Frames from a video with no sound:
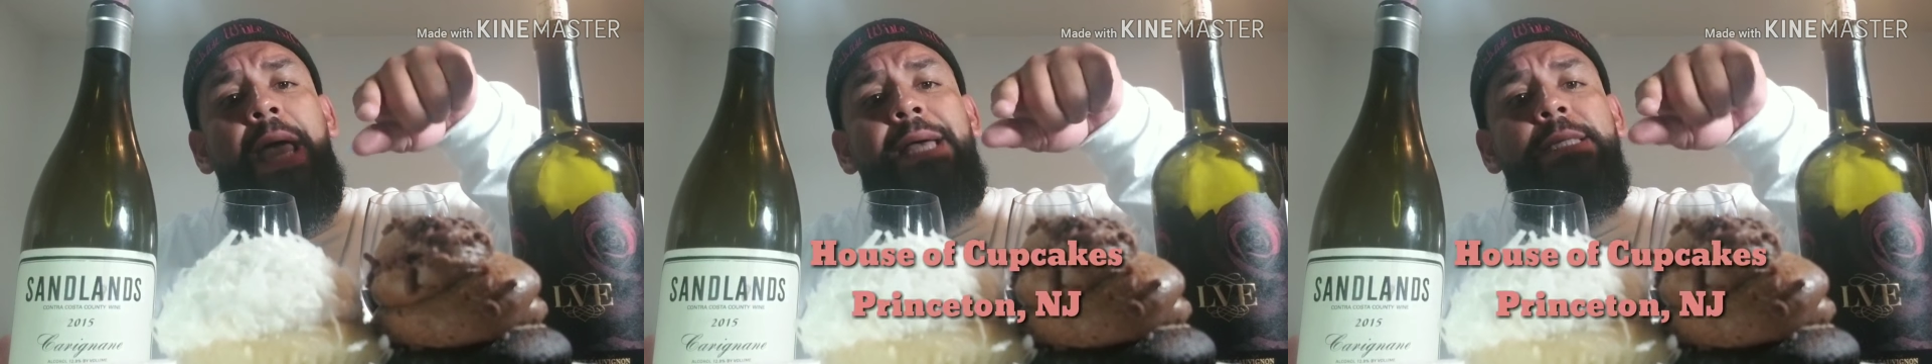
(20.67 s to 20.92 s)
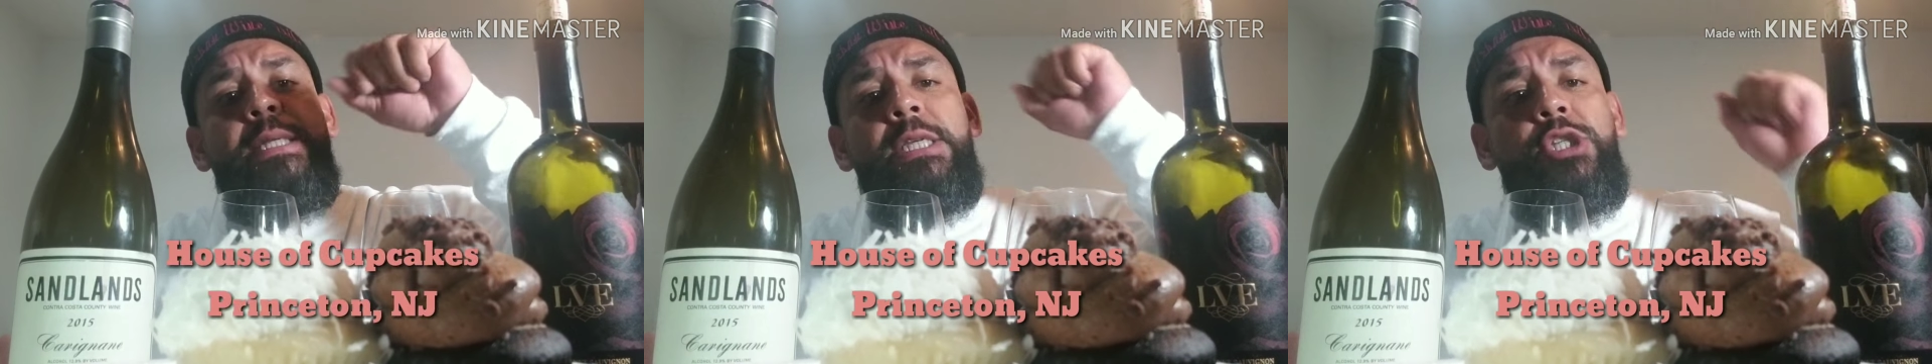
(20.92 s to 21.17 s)

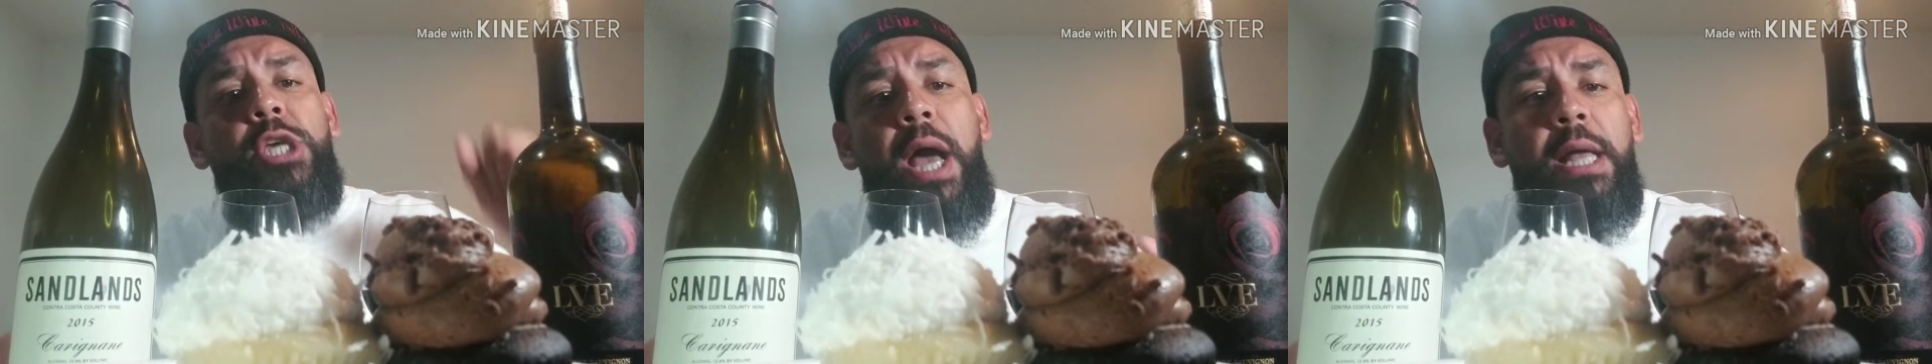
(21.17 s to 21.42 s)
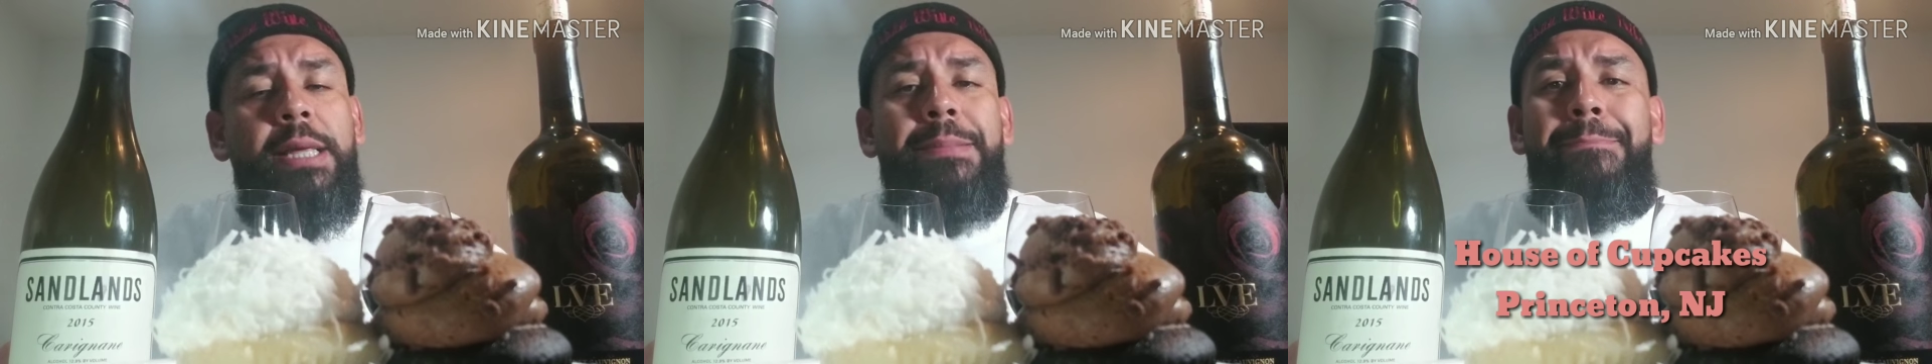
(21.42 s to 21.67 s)
as the
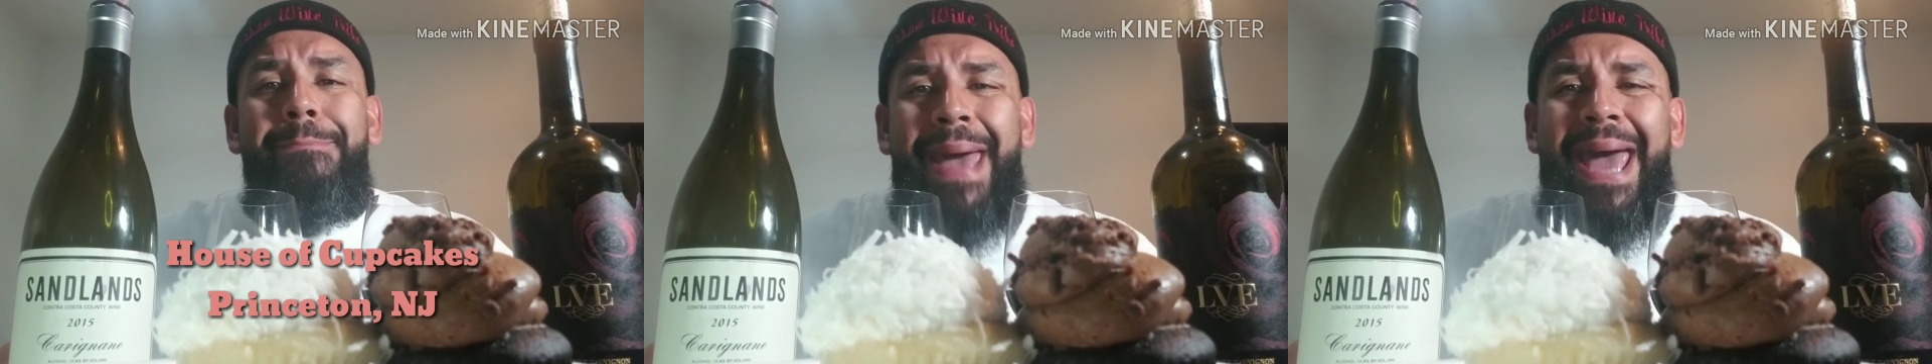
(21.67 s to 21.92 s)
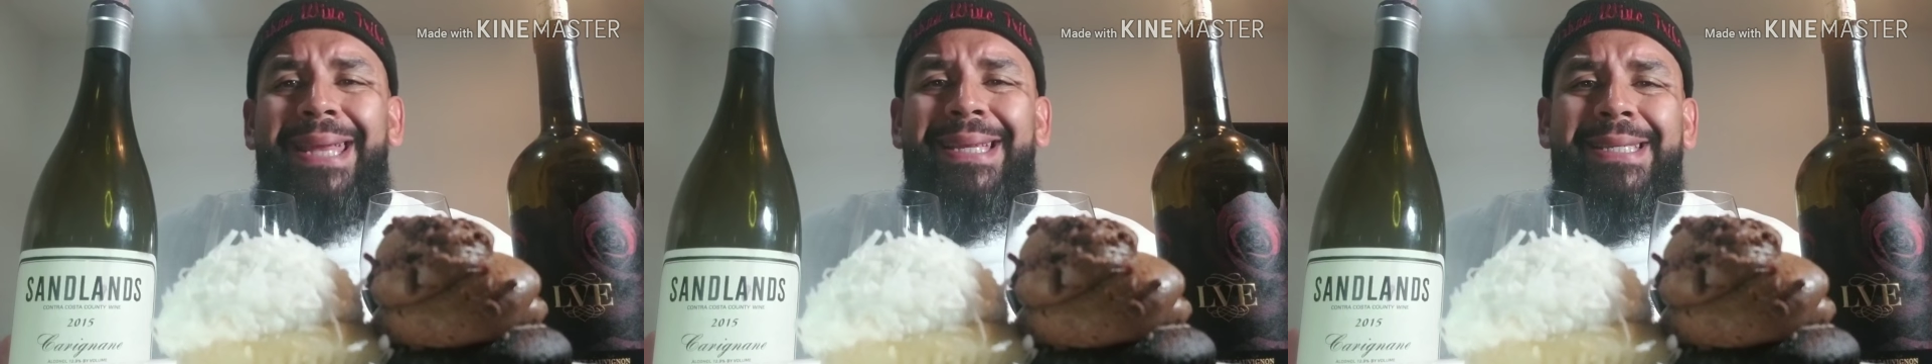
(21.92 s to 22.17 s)
chocolate
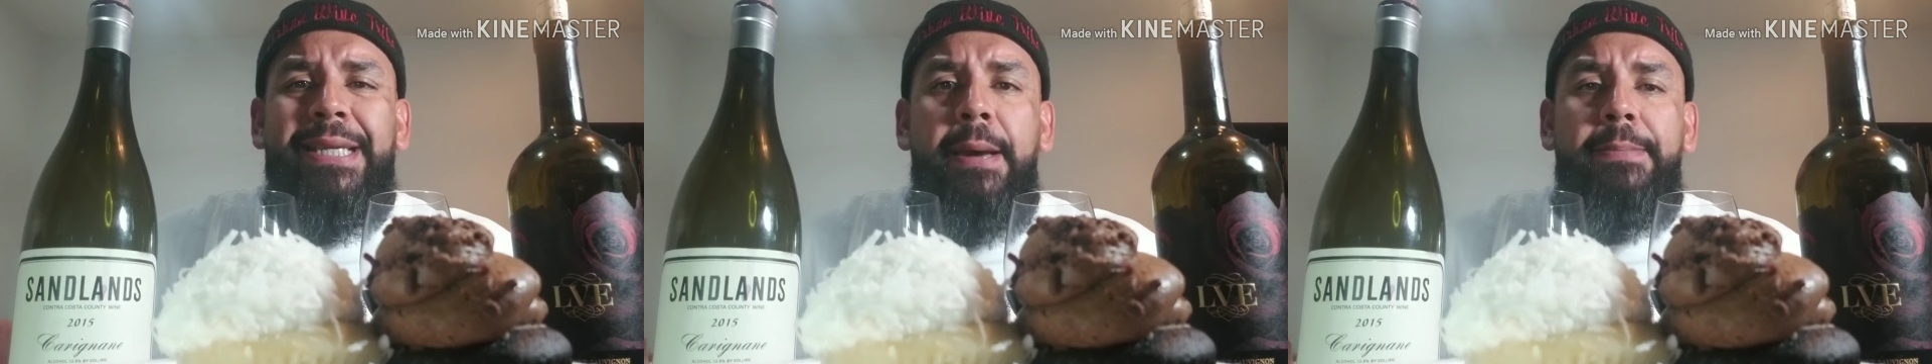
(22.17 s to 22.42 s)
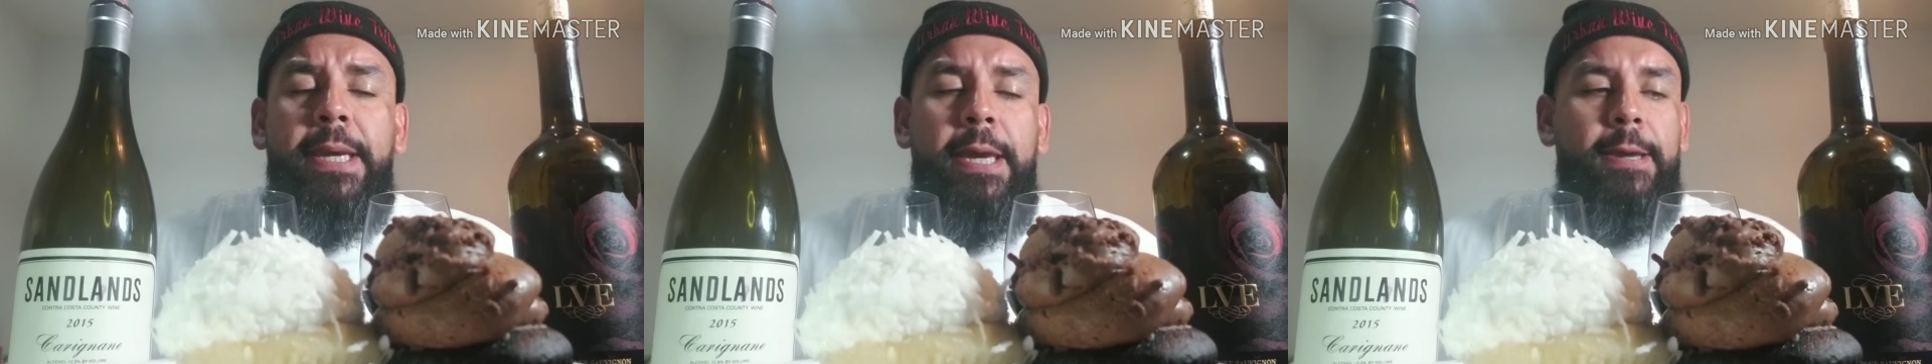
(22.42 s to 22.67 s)
madness
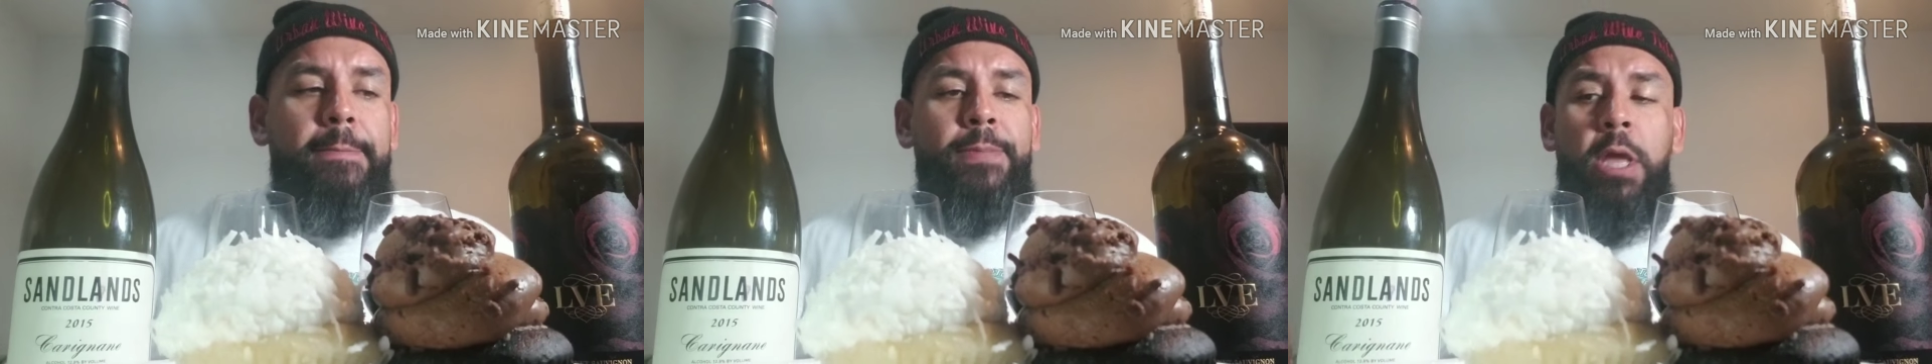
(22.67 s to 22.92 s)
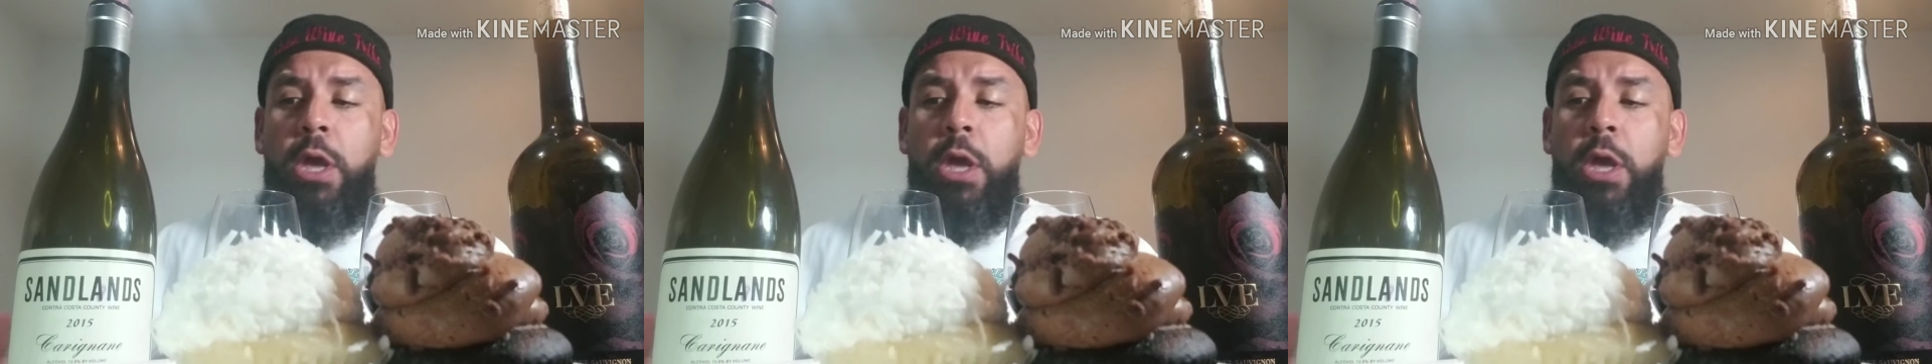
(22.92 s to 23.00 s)
cupcake.